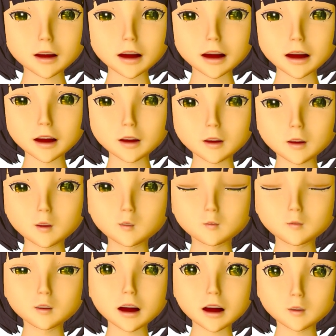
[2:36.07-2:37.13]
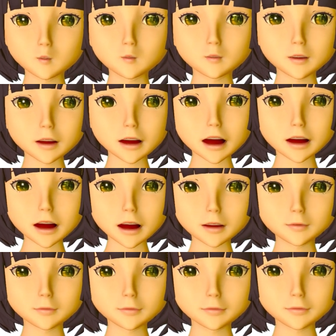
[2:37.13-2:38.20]
the uro
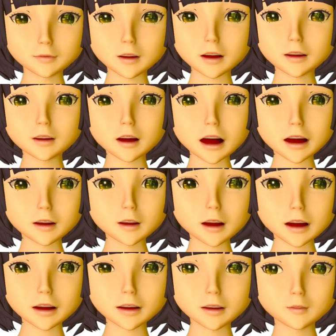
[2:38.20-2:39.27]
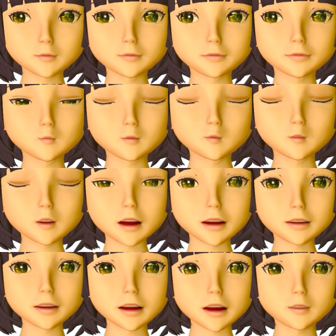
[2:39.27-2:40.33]
kana changes to
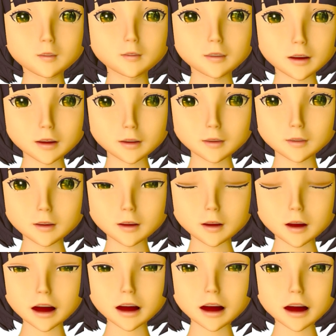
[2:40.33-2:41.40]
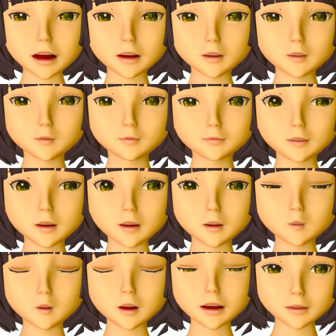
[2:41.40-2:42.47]
its equivalent in
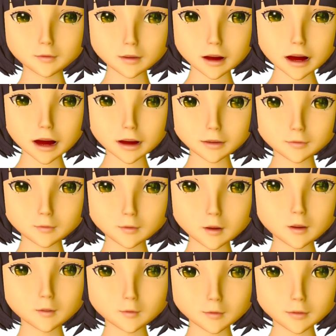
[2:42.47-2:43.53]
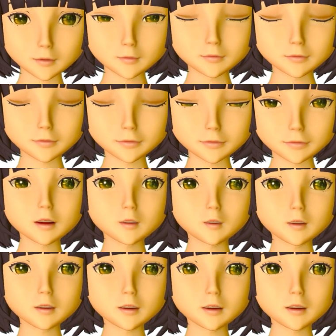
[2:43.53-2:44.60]
one of the other rows.
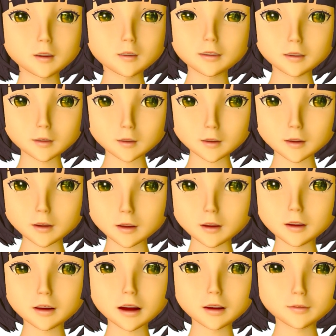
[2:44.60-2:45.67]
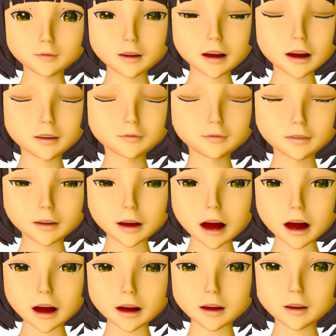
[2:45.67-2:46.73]
So, su can become
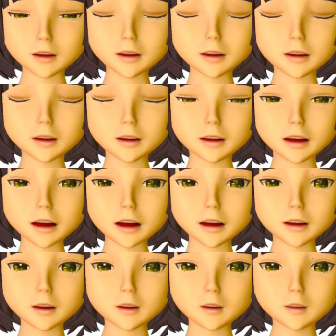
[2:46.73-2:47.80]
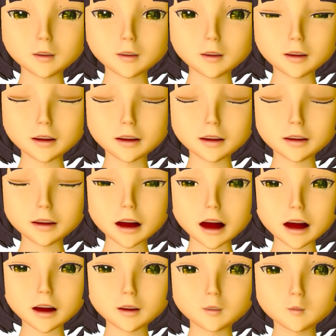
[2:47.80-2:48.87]
sa, shi,
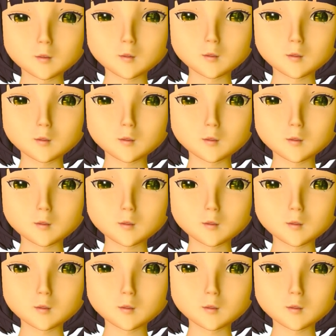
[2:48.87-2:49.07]
se,